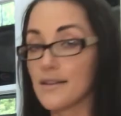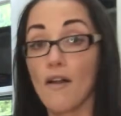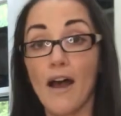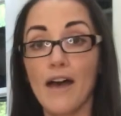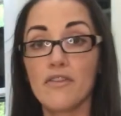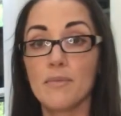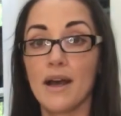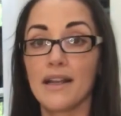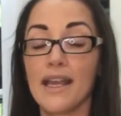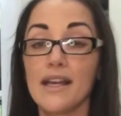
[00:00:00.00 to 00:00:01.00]
I'll have them
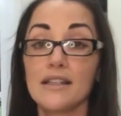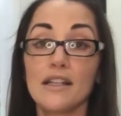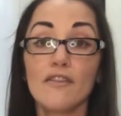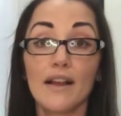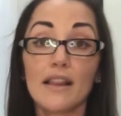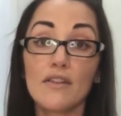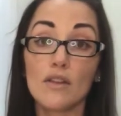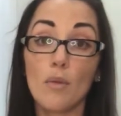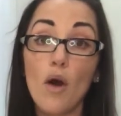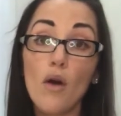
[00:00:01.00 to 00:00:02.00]
on hand. And if I leave
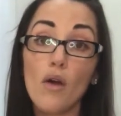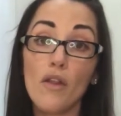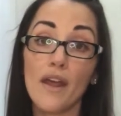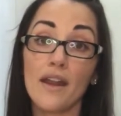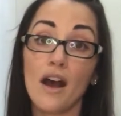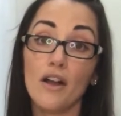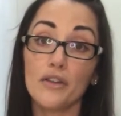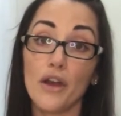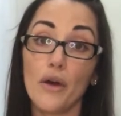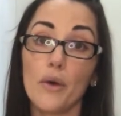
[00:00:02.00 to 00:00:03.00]
them whole, then I'll
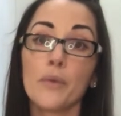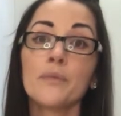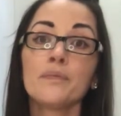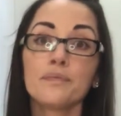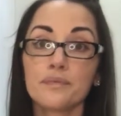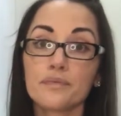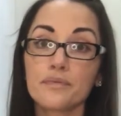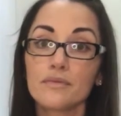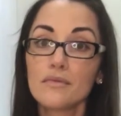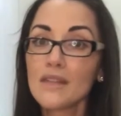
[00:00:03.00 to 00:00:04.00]
know
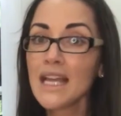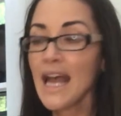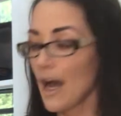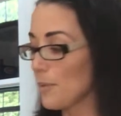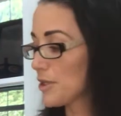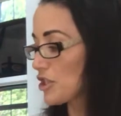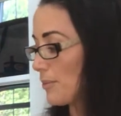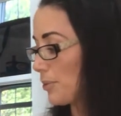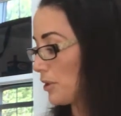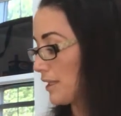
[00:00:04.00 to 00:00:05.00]
how much
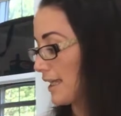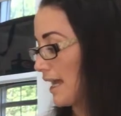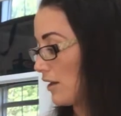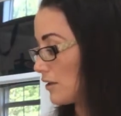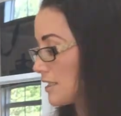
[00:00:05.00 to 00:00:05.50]
I'm pulling out.